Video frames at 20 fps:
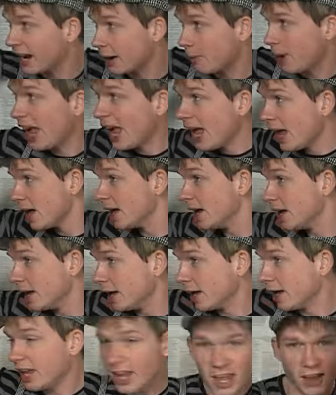anyway,
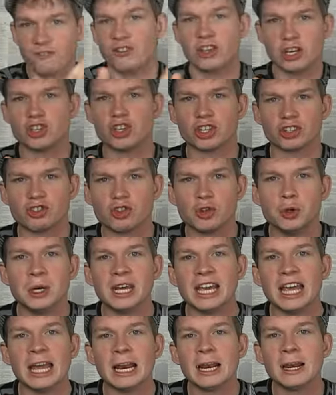if you're just
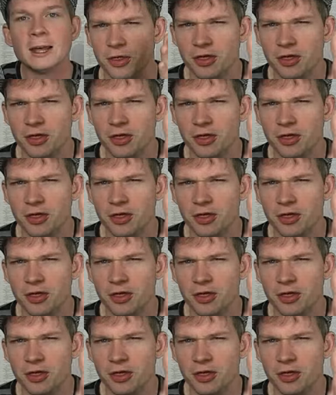tuning in,